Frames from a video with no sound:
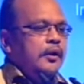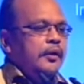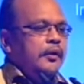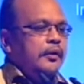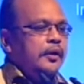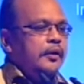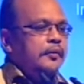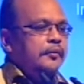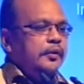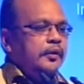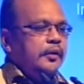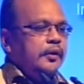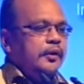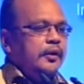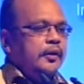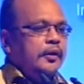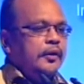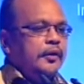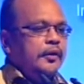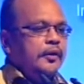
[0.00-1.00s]
right.
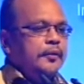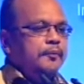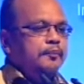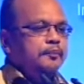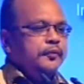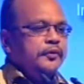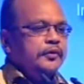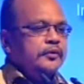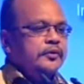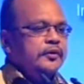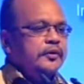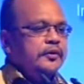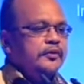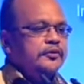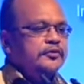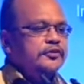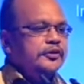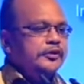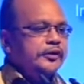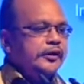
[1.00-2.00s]
The
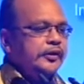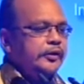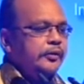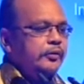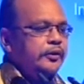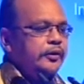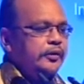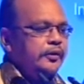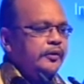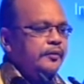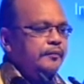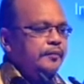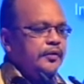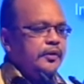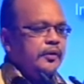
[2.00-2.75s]
scenario here